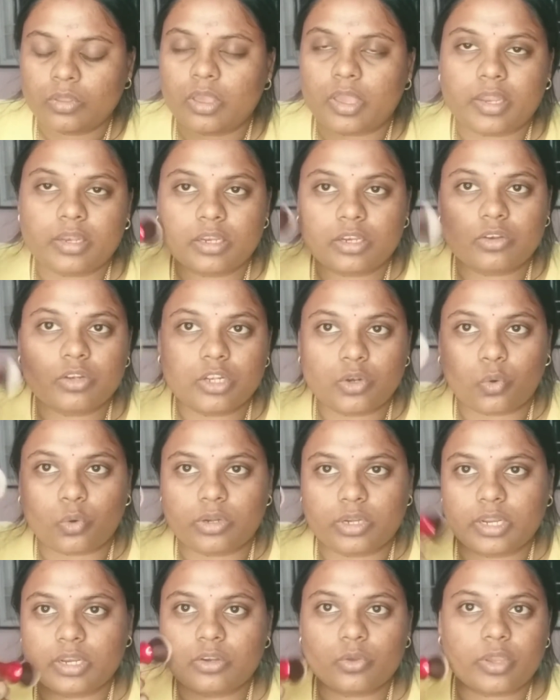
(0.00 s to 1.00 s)
and it will
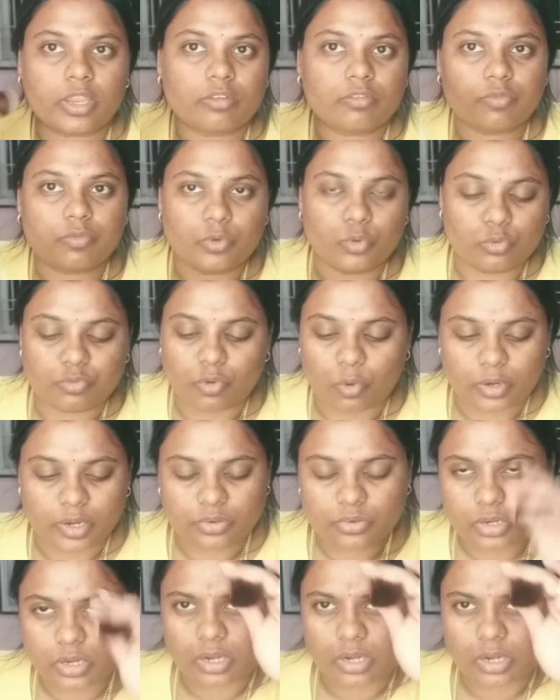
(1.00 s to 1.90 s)
rotate. You can do foundation.